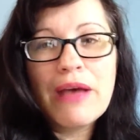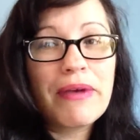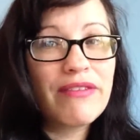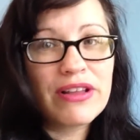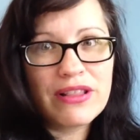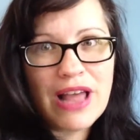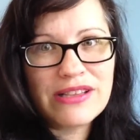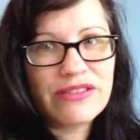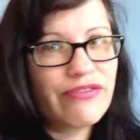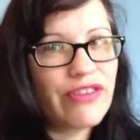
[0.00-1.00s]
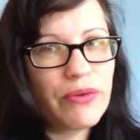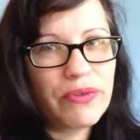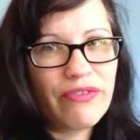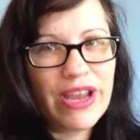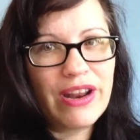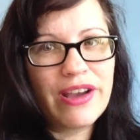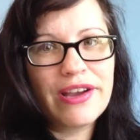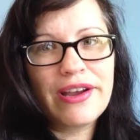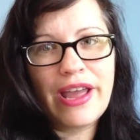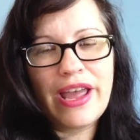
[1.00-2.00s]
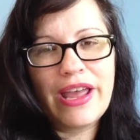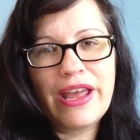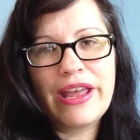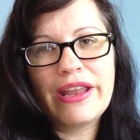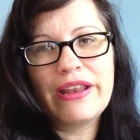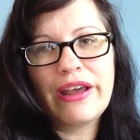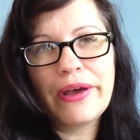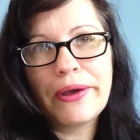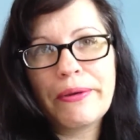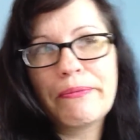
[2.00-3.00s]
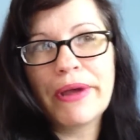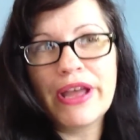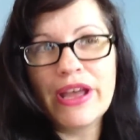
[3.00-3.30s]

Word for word: having lots of fun with Veda, and um,